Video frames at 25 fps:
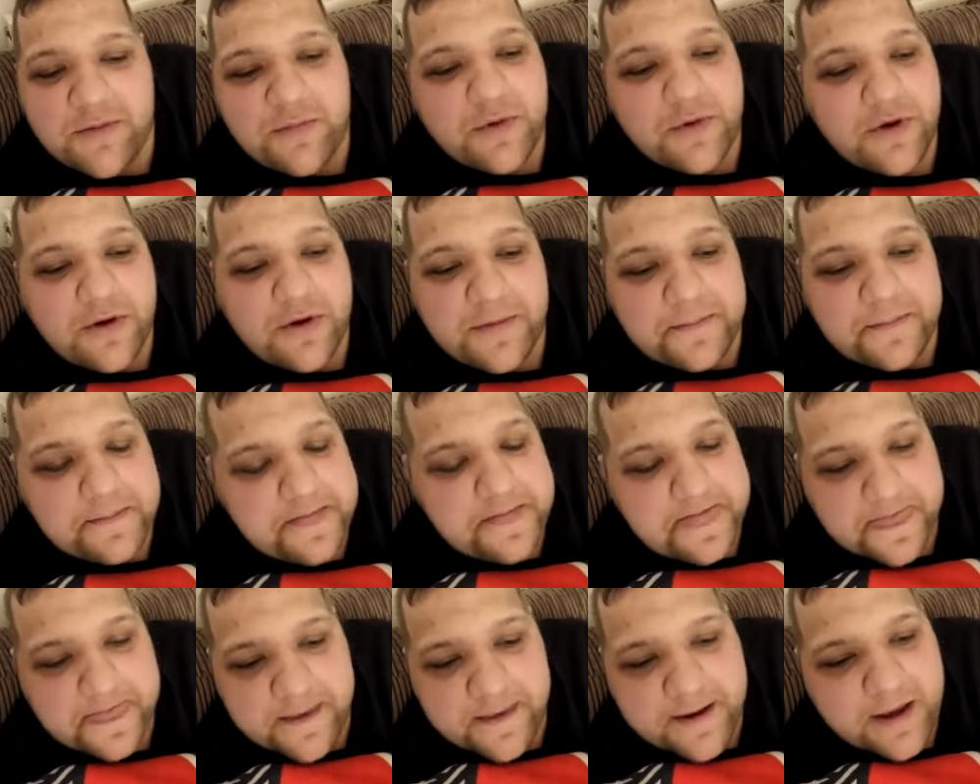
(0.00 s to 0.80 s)
But
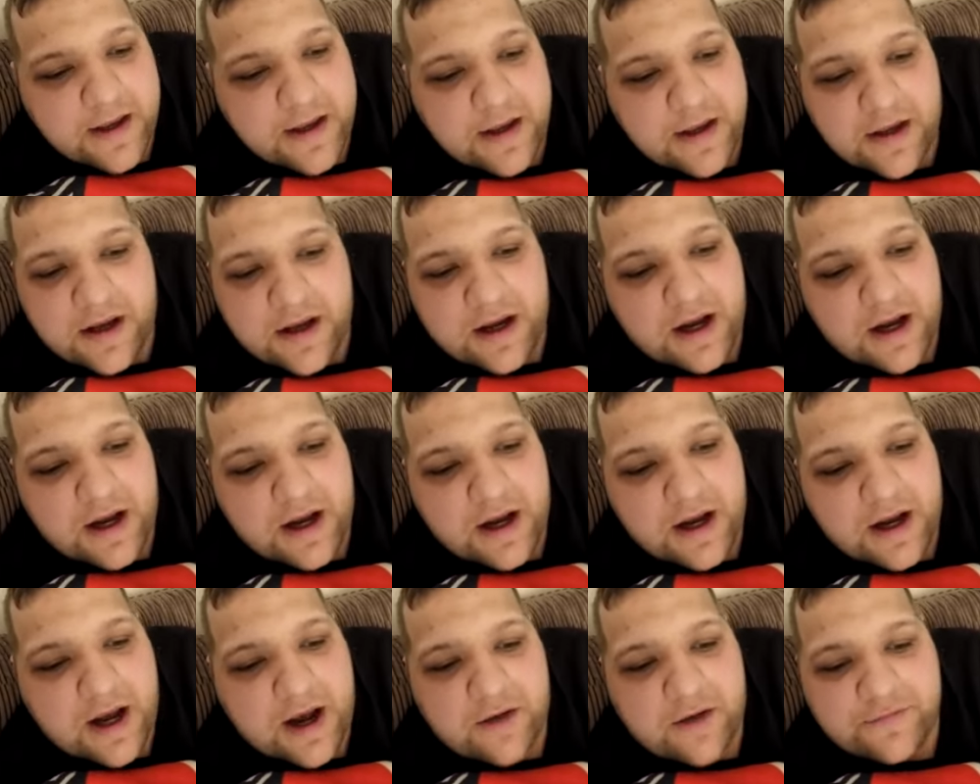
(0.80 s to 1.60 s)

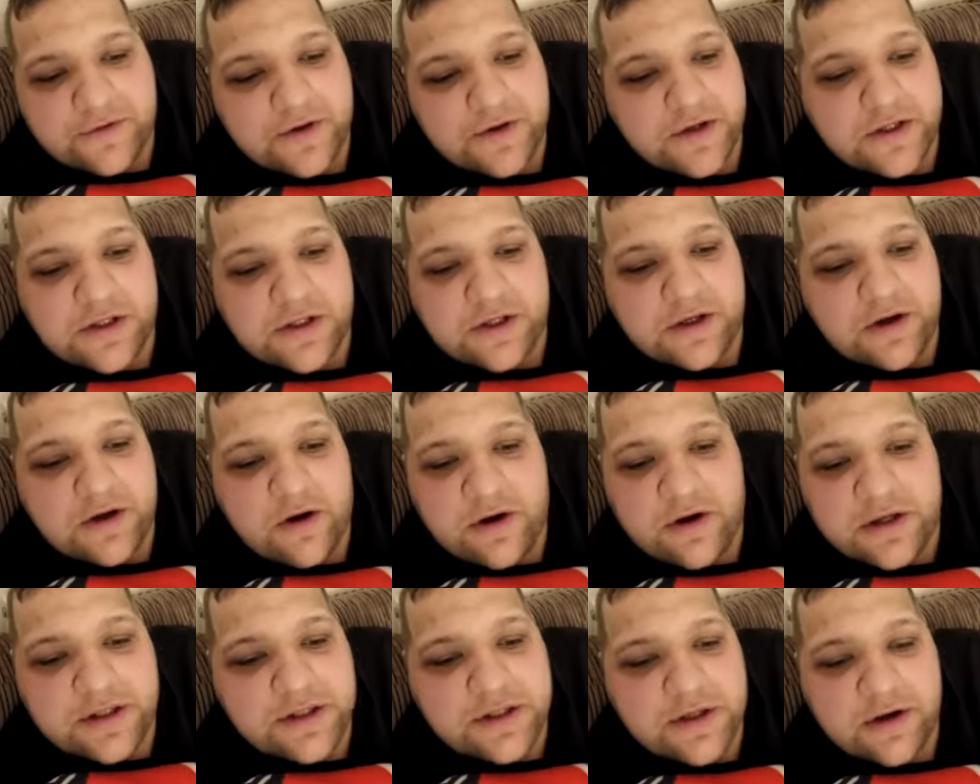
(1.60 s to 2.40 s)
after
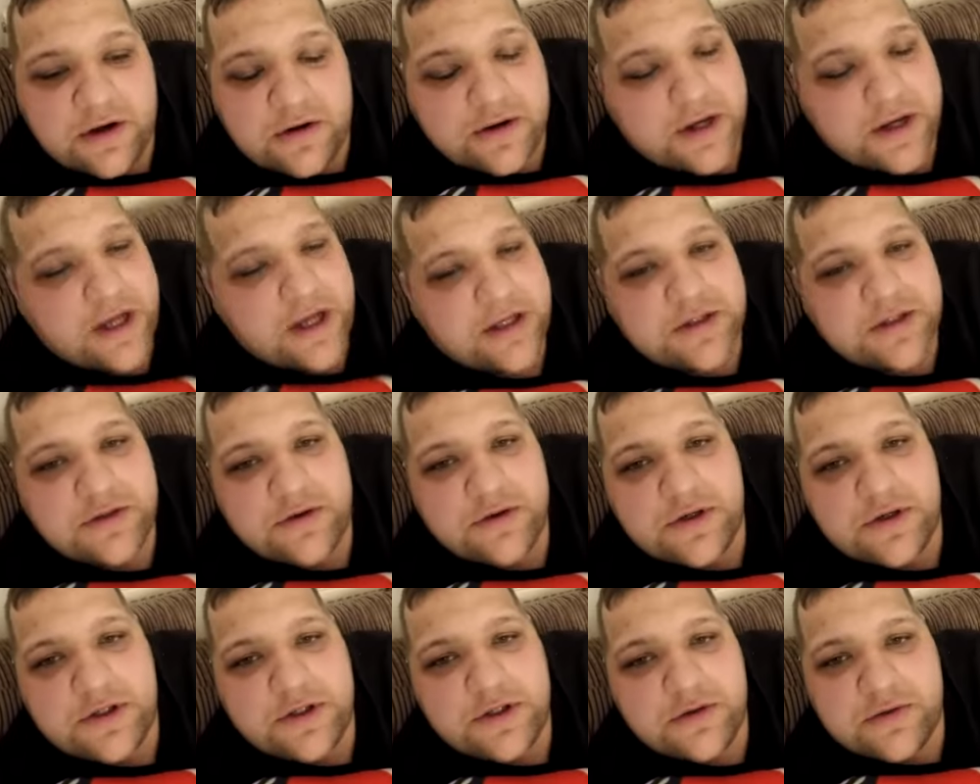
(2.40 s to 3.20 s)
going to Doncaster
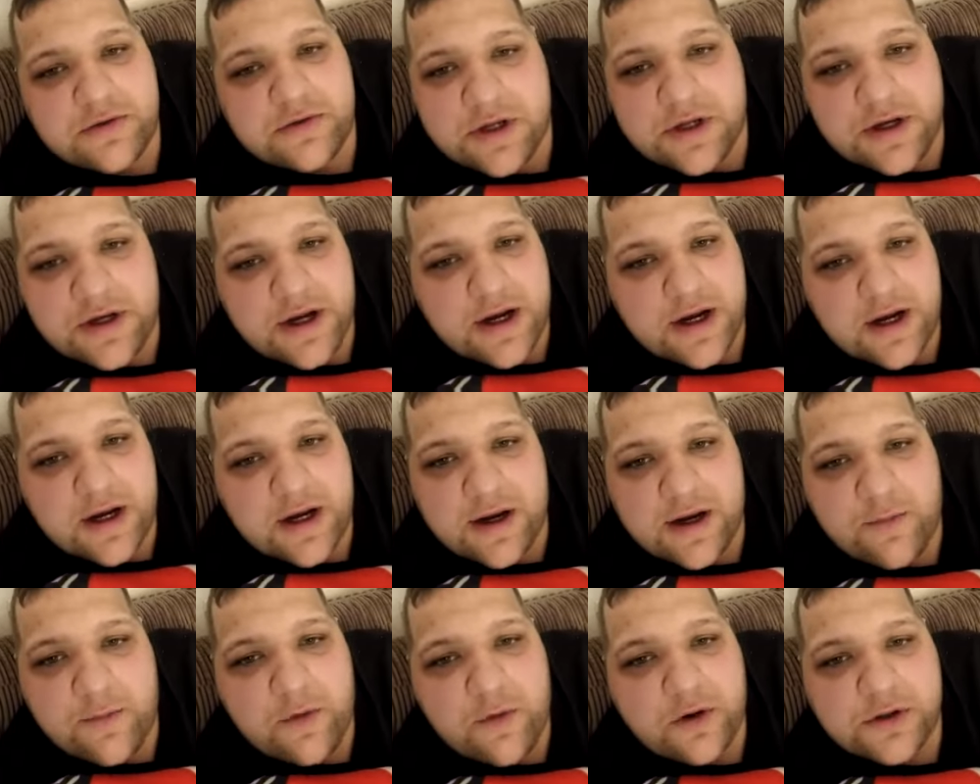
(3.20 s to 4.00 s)
on Tuesday night
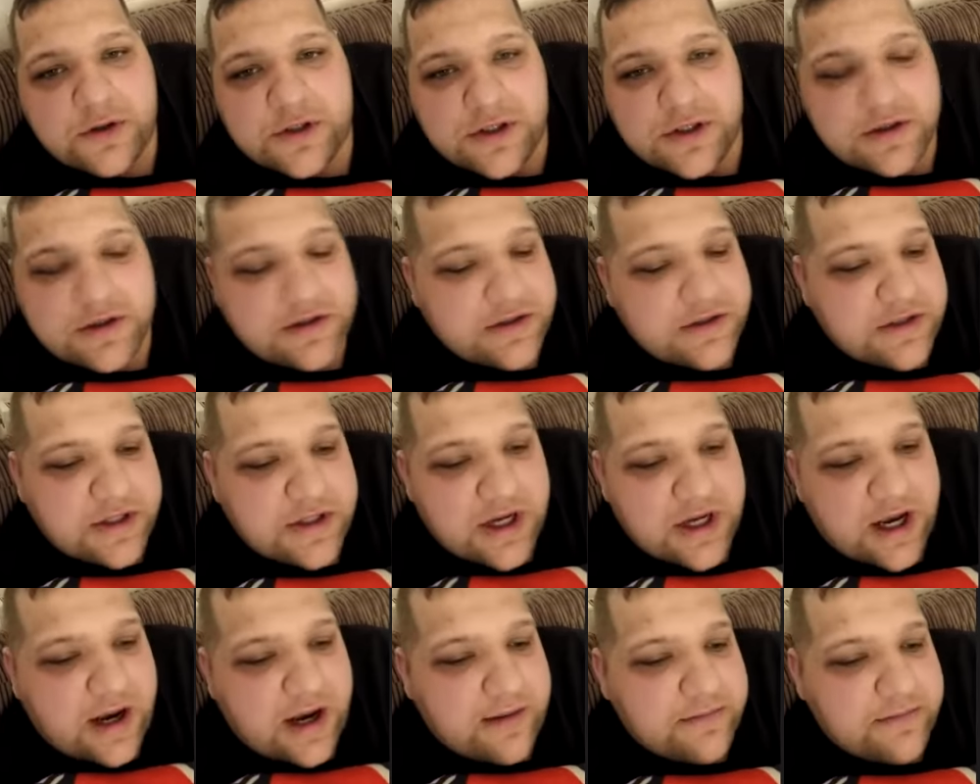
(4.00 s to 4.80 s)
and watching us
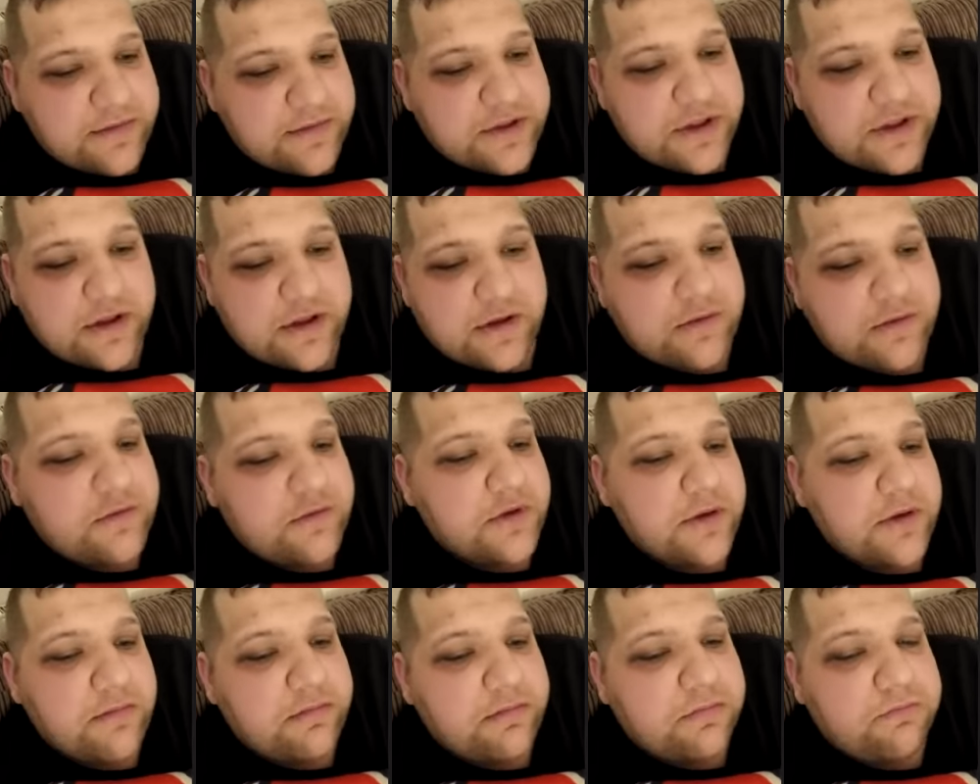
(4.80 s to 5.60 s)

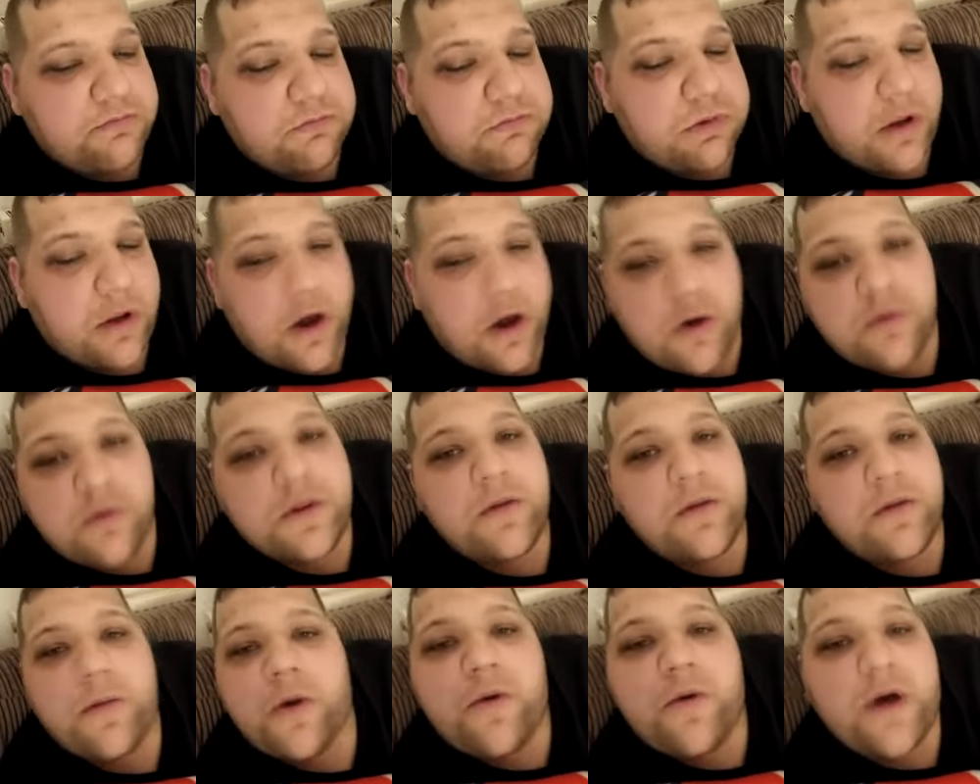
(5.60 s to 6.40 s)
absolutely blow
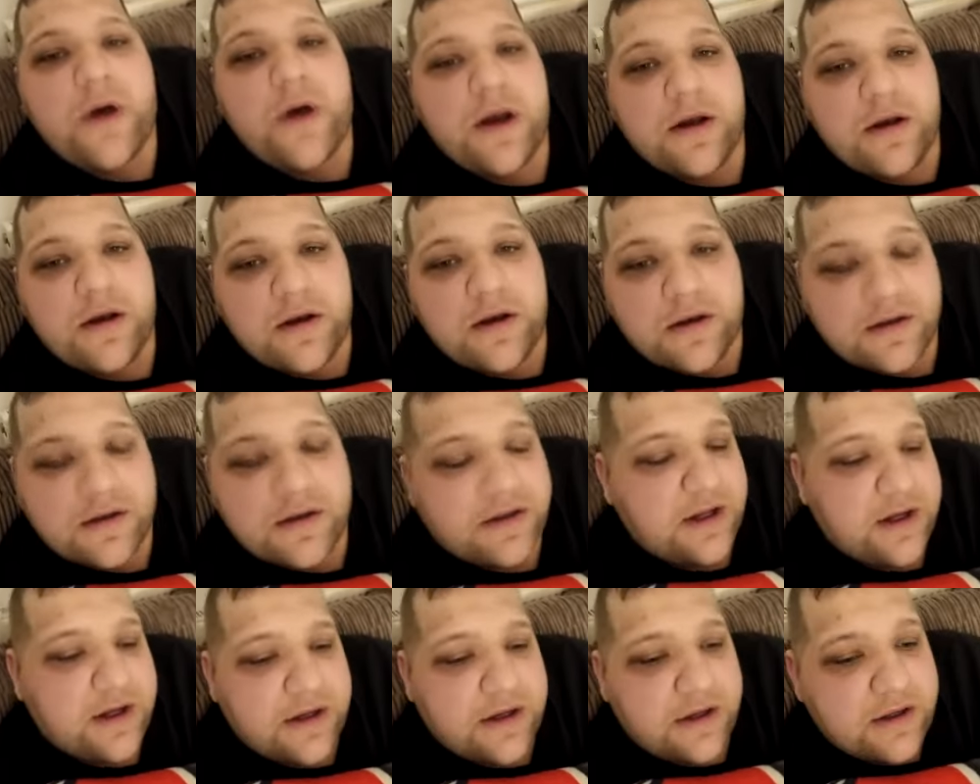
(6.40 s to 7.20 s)
them away,
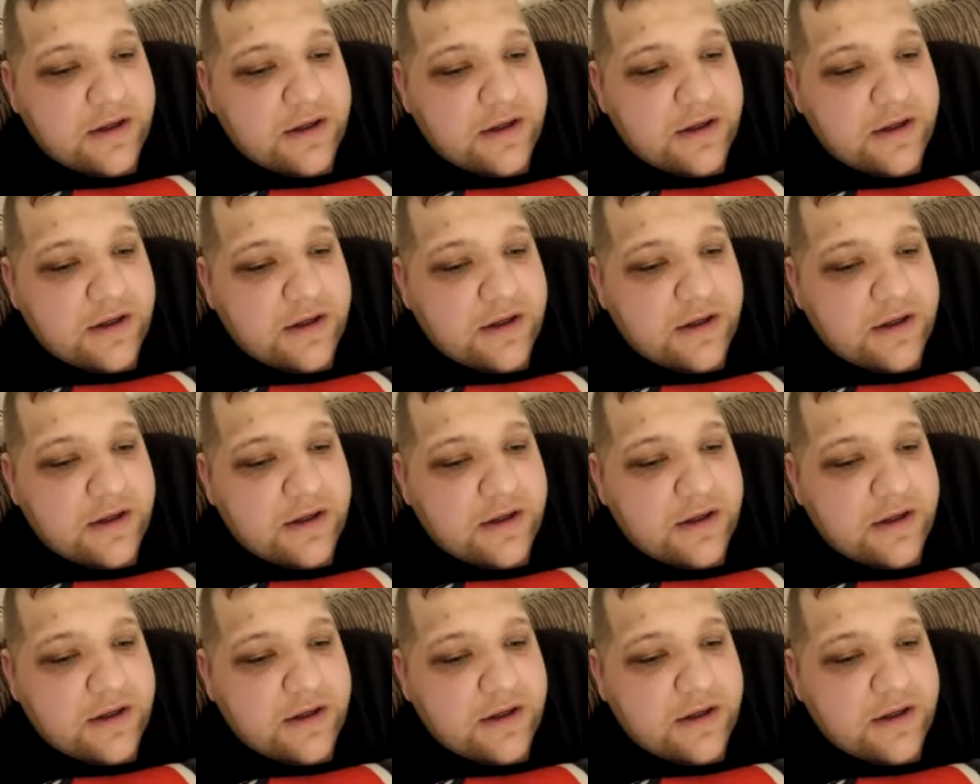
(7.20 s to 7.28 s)
like